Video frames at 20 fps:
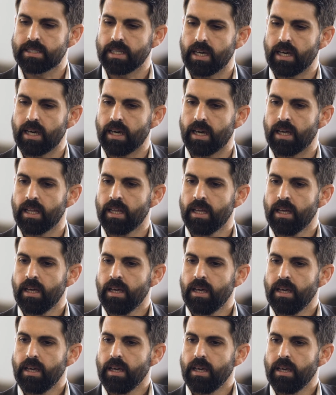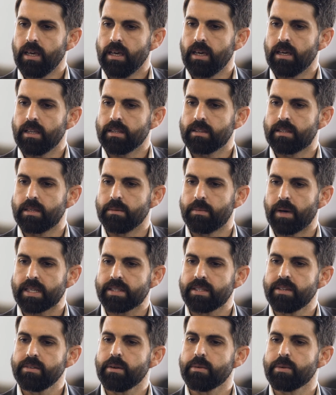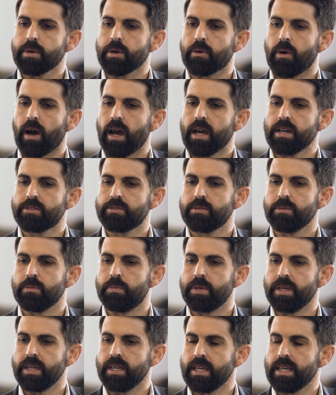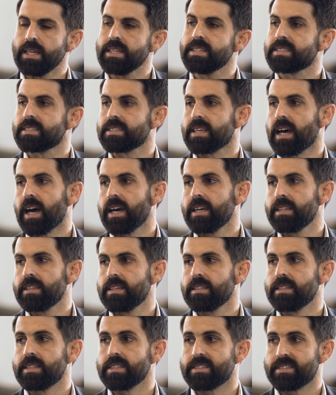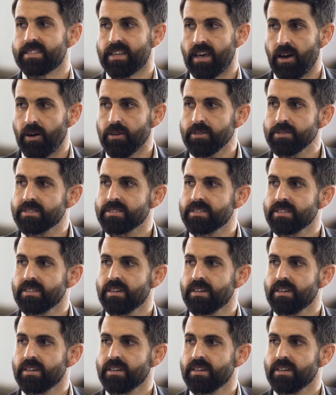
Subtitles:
that the bacteria requires to be inside the cells